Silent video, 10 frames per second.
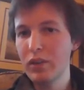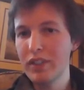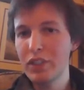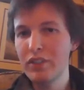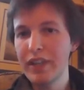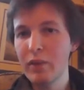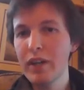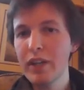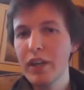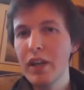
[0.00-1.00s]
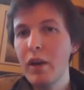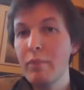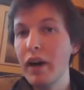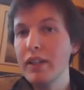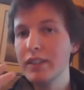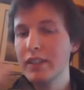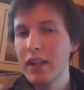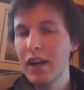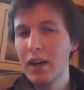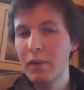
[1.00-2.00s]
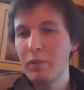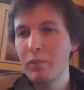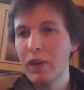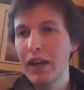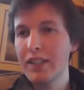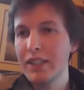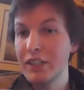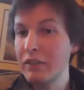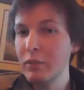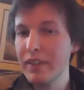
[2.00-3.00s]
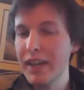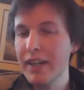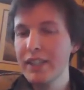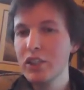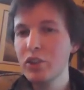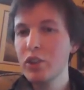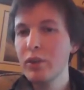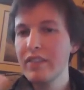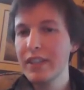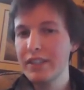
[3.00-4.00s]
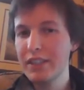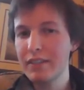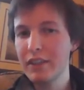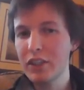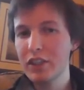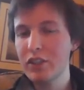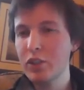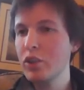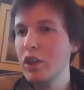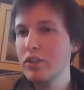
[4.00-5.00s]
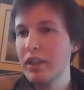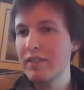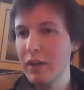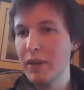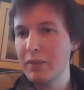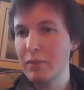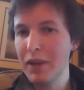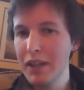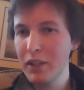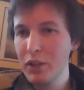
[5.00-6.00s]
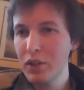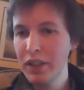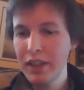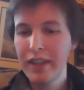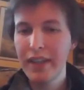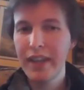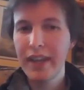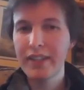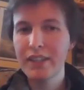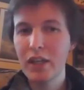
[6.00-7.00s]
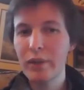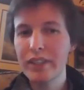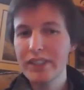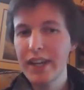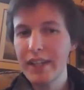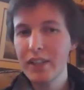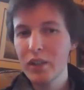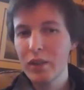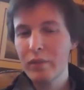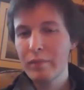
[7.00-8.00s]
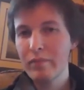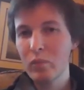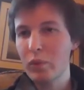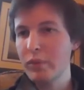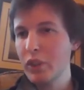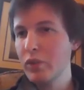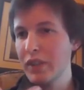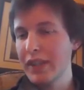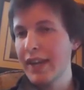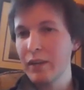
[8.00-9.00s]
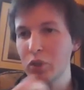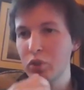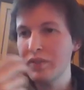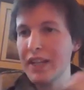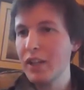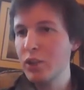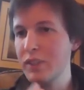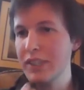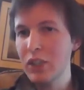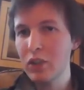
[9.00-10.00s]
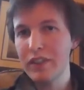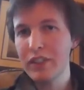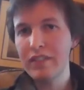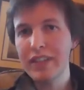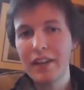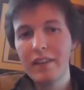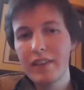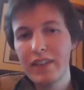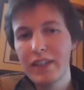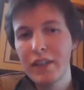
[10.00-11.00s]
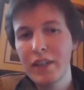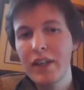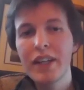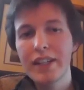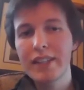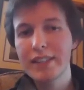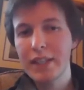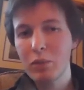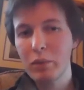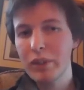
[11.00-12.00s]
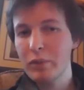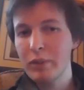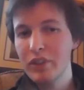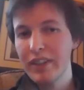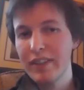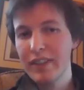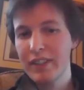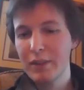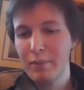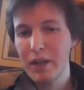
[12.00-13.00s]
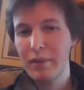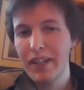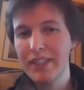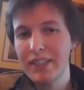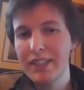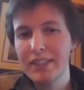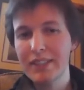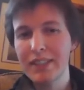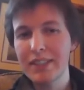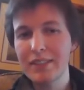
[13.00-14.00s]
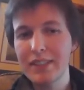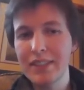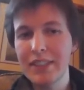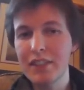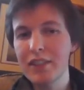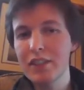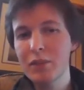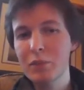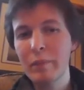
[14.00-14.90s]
this neural network. But in general with GANs, you don't have a density function, so you can't train by maximum likelihood. And so instead, what do we do? Again, I'm just sort of telling you standard off-the-shelf GAN theory here. Instead, what we do is we train theta to minimize this distance